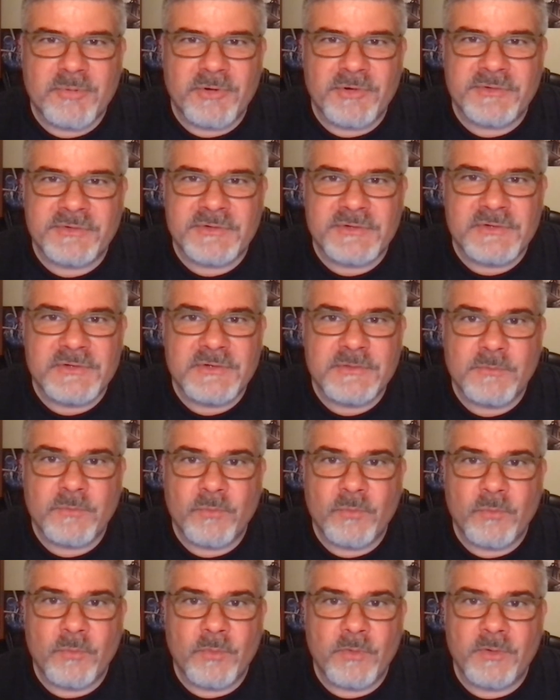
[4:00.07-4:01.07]
person,
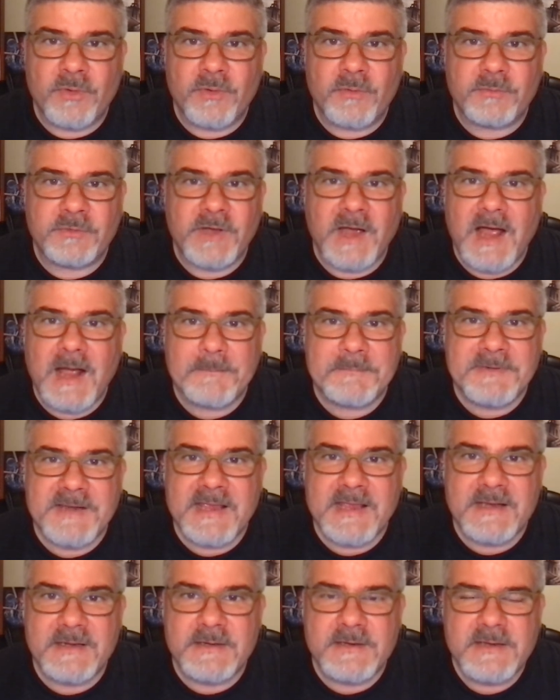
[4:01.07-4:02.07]
one of the top
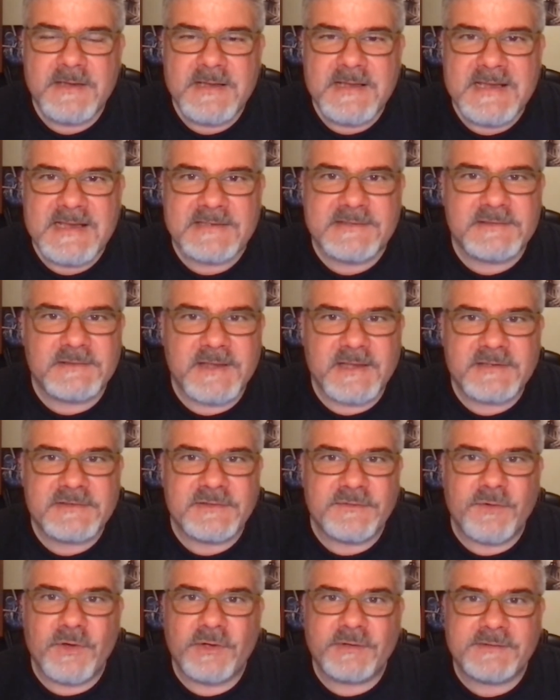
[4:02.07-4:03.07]
10 intellects
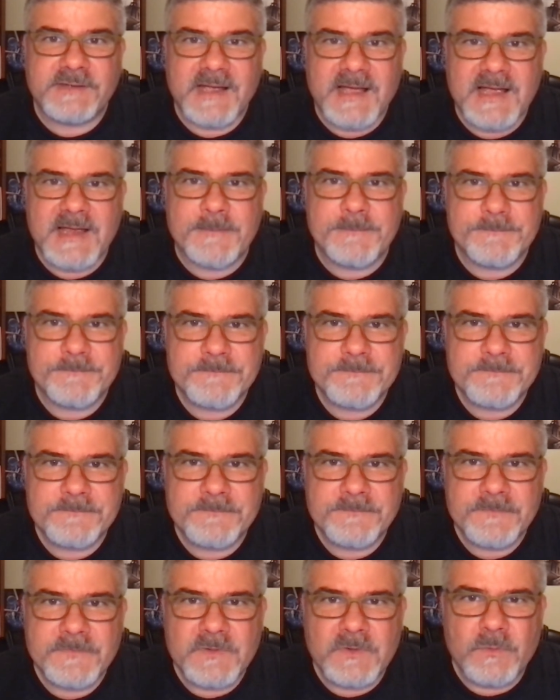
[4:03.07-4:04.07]
of all time.
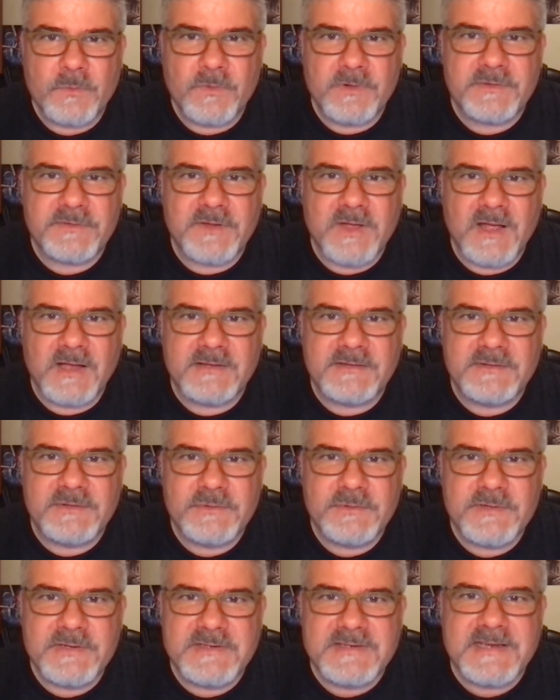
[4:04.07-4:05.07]
What does God
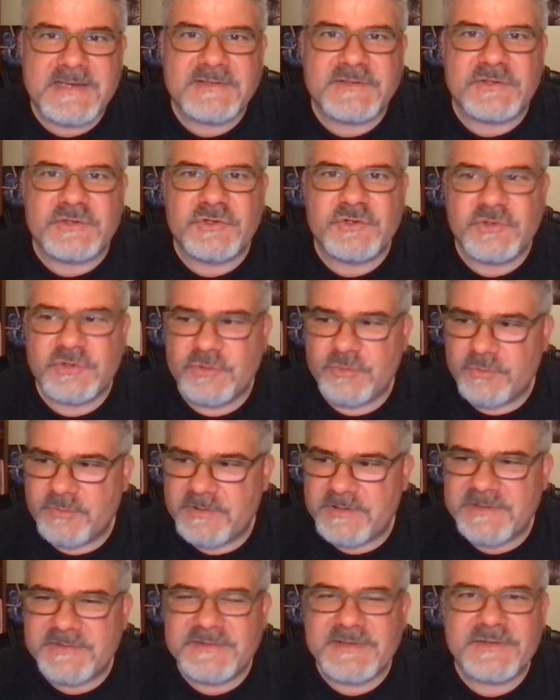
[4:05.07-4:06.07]
do? He takes a Jew
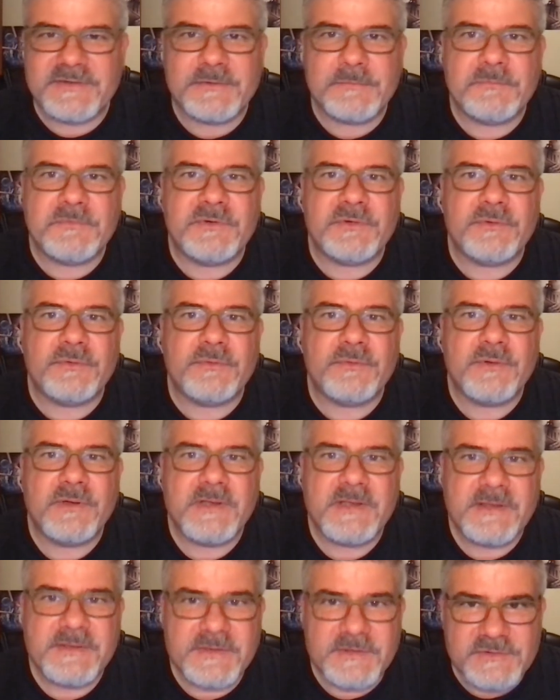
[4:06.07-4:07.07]
and he sends him to
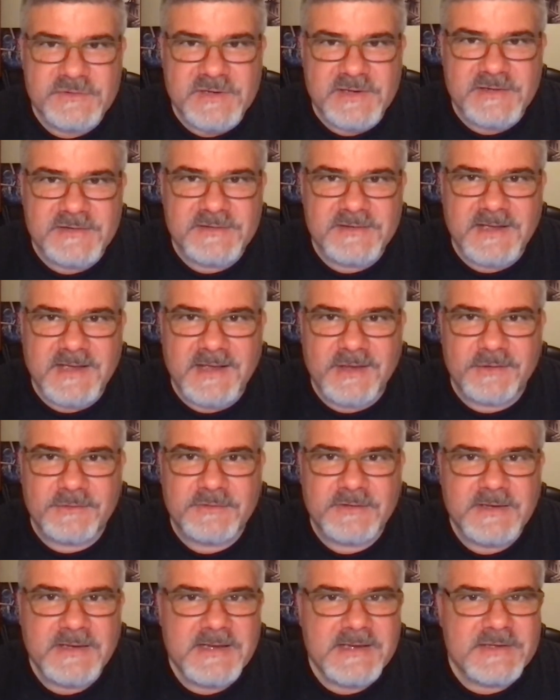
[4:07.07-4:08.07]
the Gentiles.
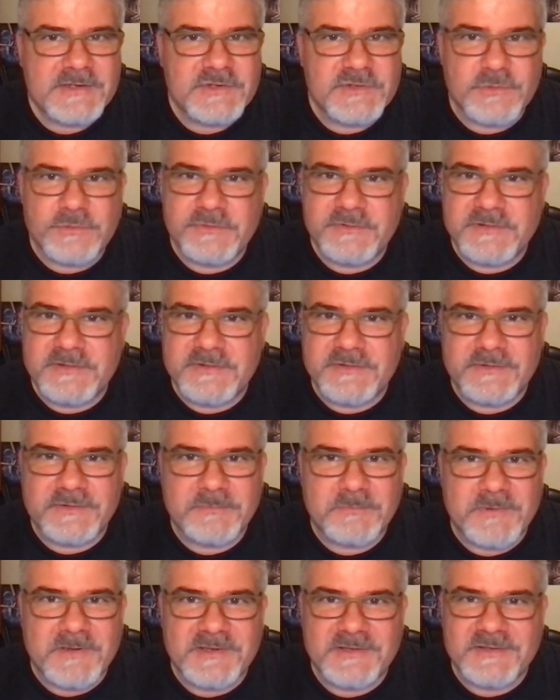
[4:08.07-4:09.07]
Jews didn't
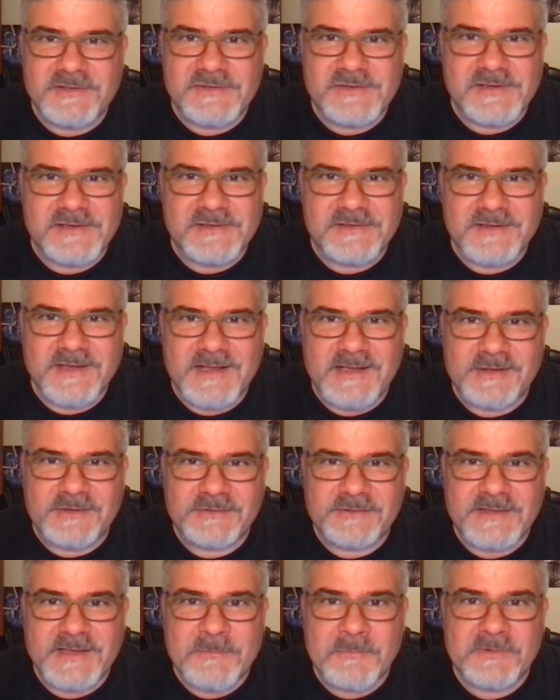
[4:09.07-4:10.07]
speak to
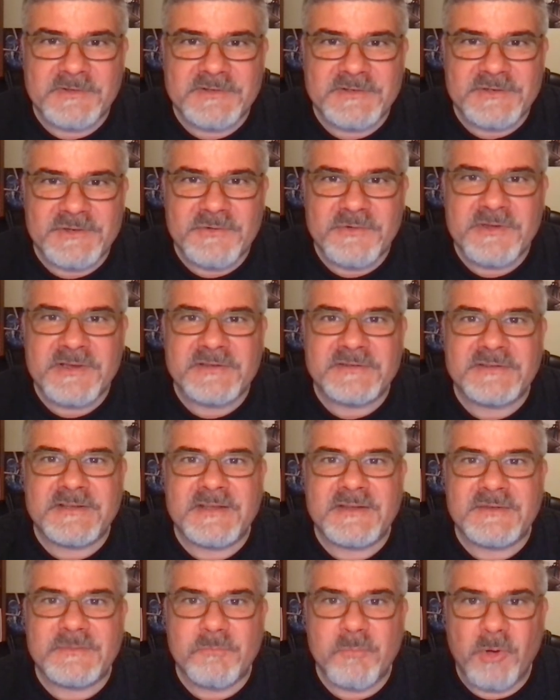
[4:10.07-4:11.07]
Gentiles. And what's he do? He
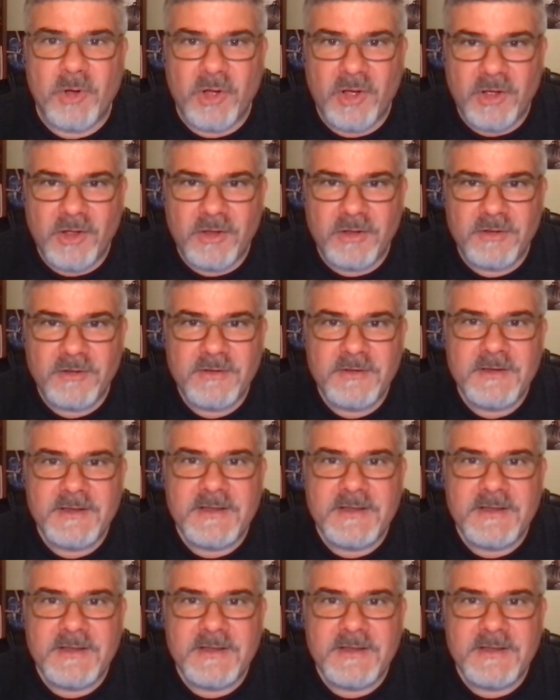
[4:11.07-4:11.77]
sends Paul,